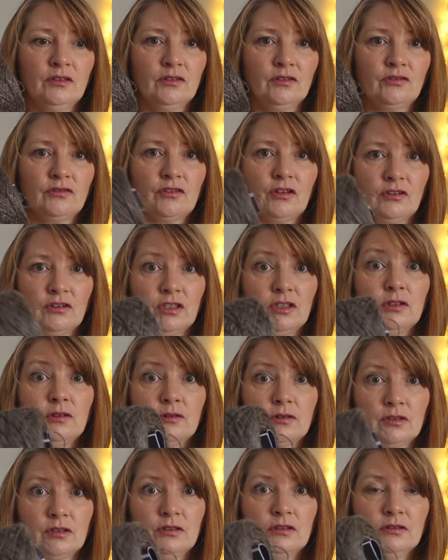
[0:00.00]
so that you
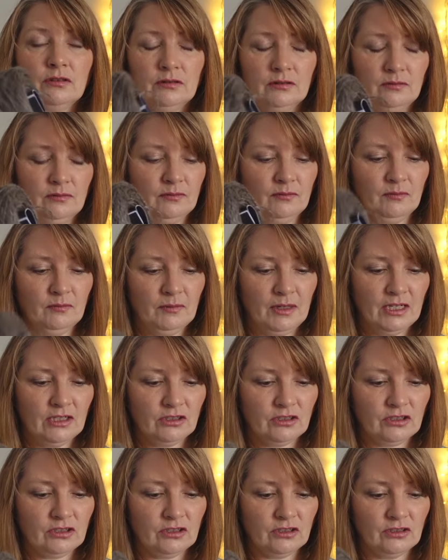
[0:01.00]
can
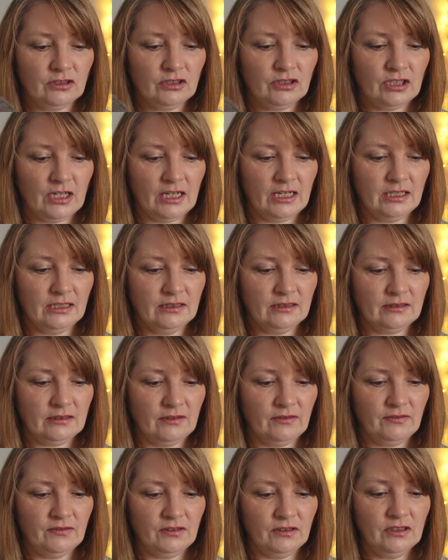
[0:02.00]
match to shades.
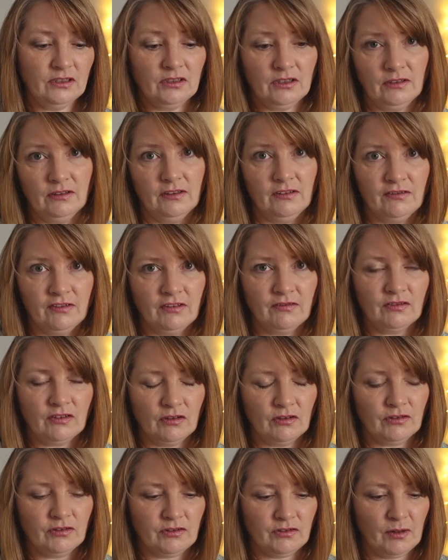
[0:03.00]
If you know, if they've
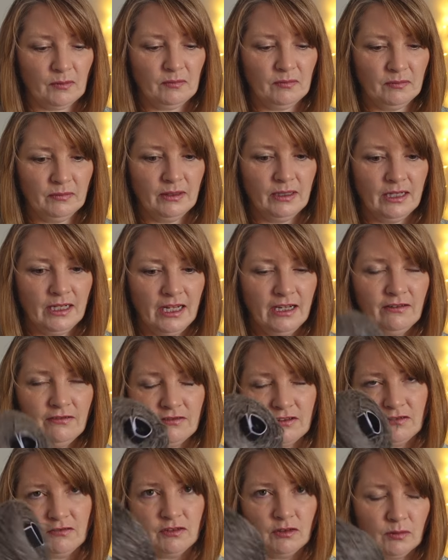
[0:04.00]
got some
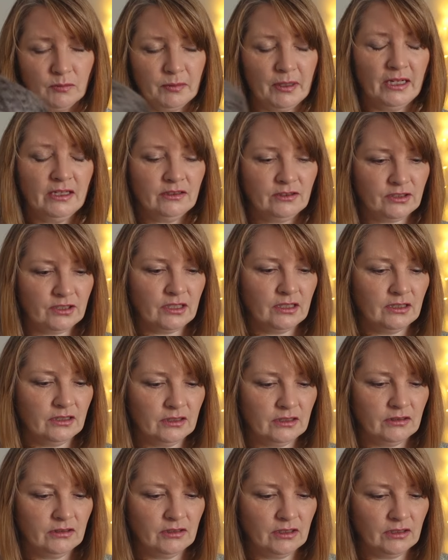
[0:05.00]
left of your batch,
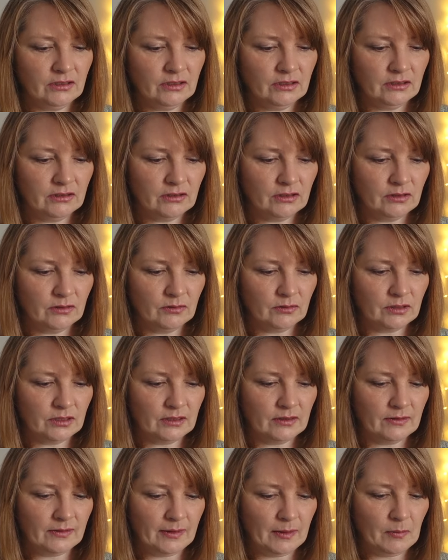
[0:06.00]
then you know, you can order
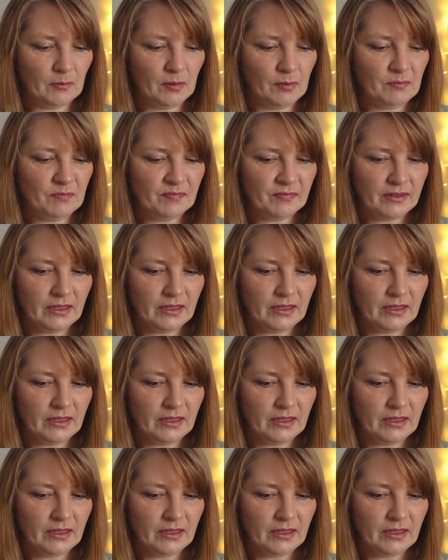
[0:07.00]
the same one.